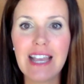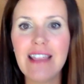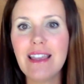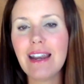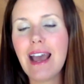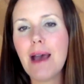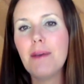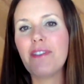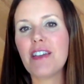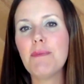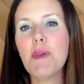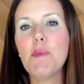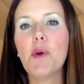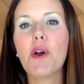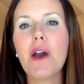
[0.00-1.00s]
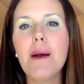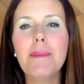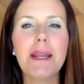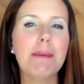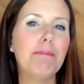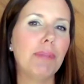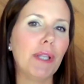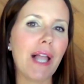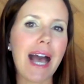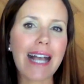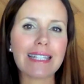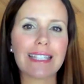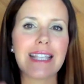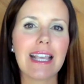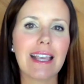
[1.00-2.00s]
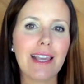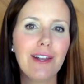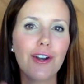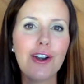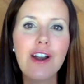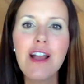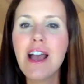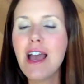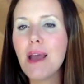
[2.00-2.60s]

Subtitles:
and then having people come in and blast the heater,